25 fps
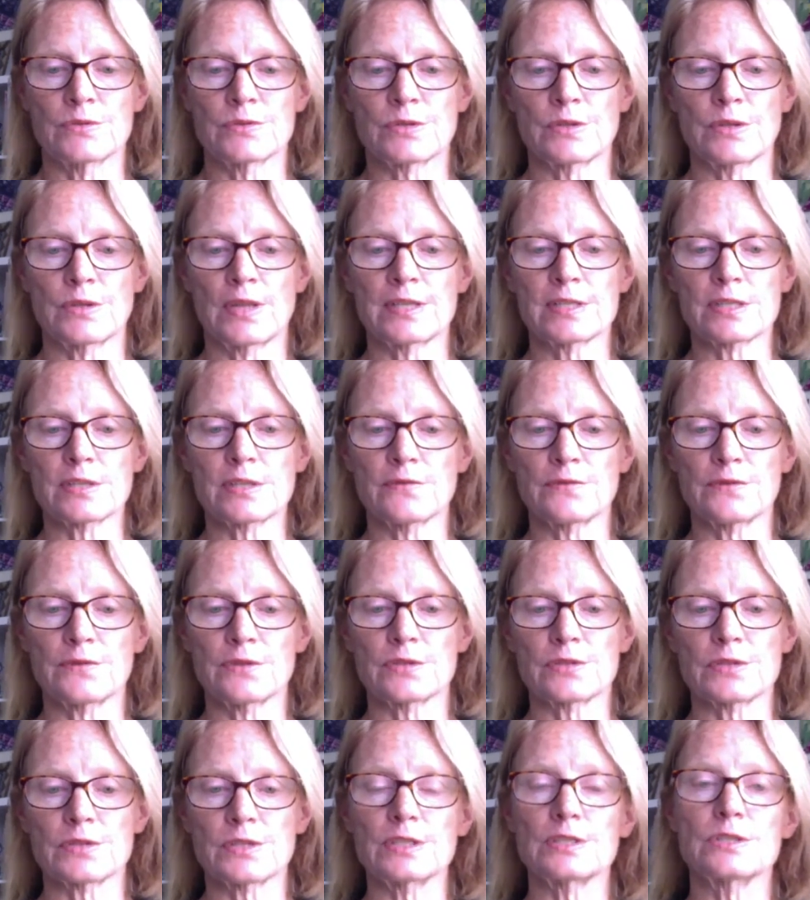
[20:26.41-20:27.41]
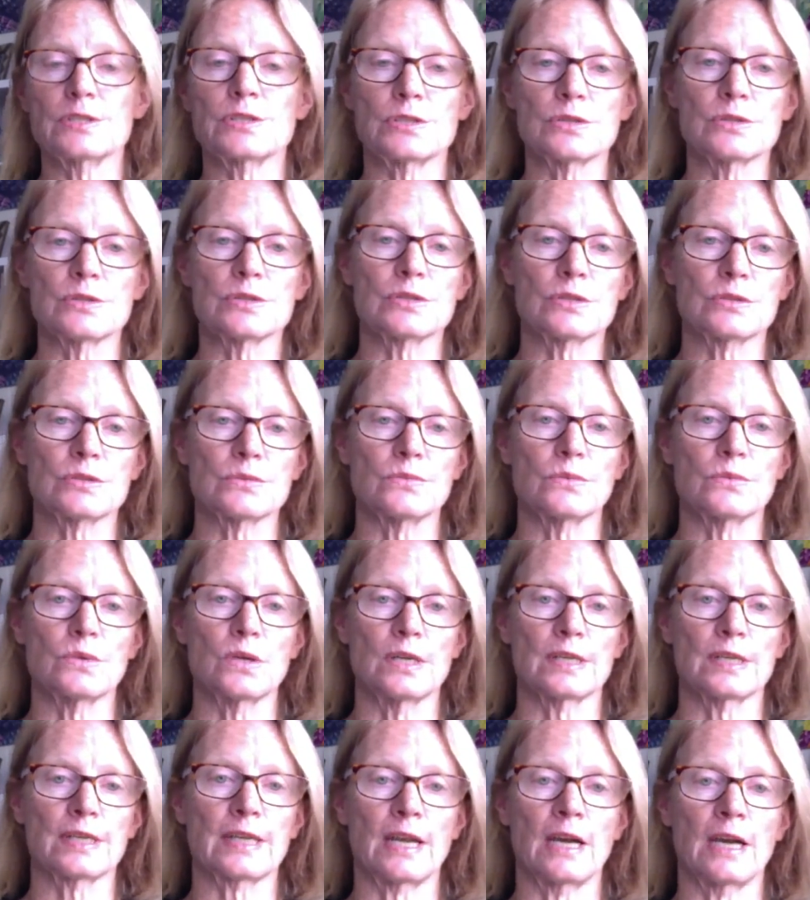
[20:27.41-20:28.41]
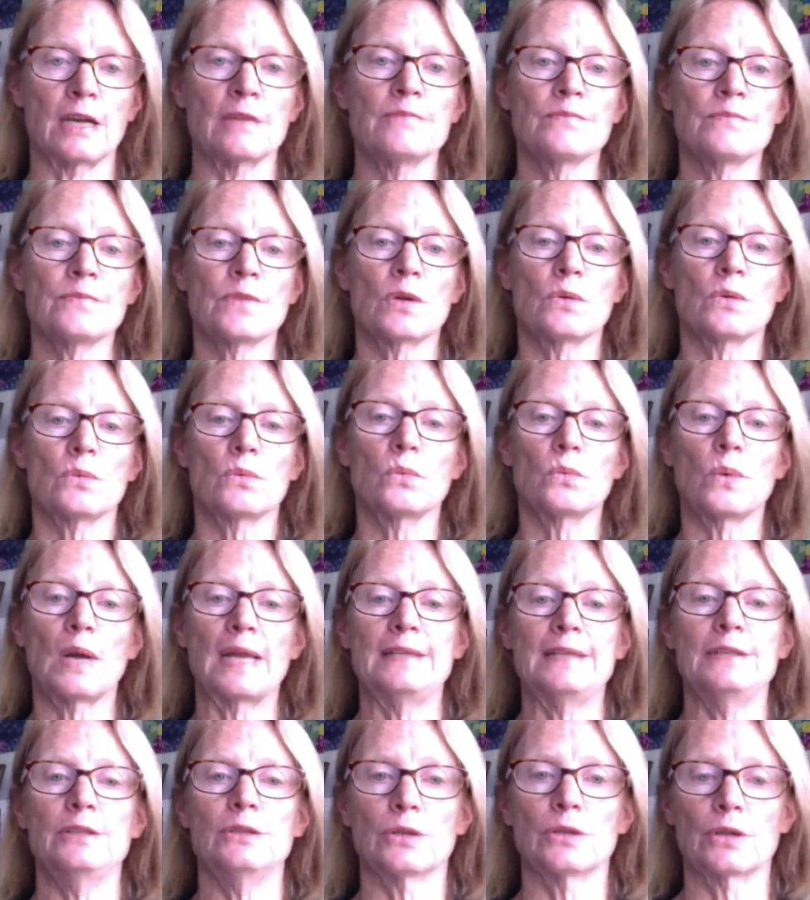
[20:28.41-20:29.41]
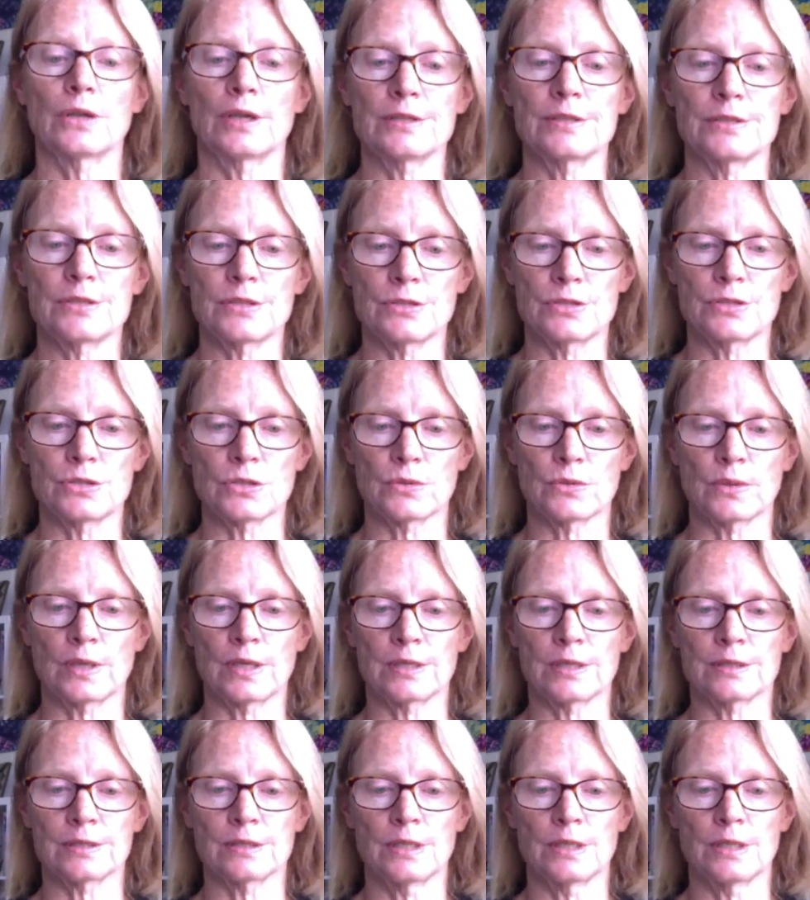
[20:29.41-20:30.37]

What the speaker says: So that's the first thing to do, is to work out when you're going to do it.